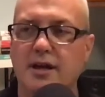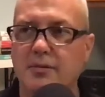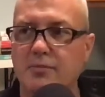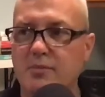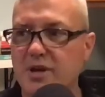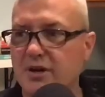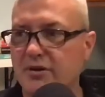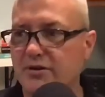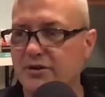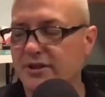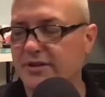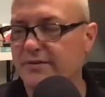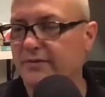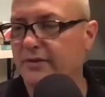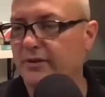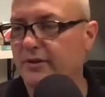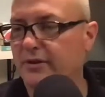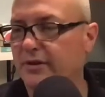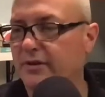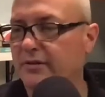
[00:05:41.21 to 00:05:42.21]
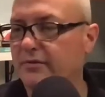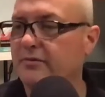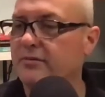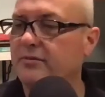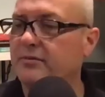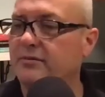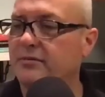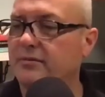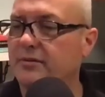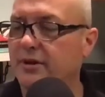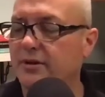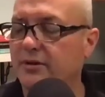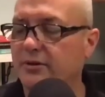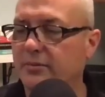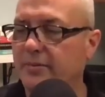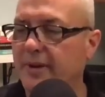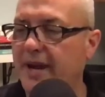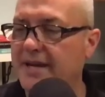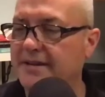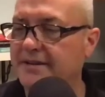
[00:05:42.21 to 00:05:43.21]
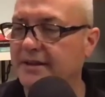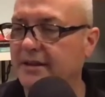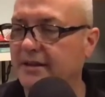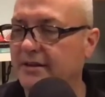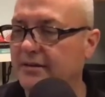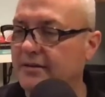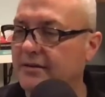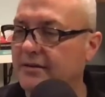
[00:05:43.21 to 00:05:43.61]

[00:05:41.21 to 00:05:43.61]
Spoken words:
beer just for her on her passing.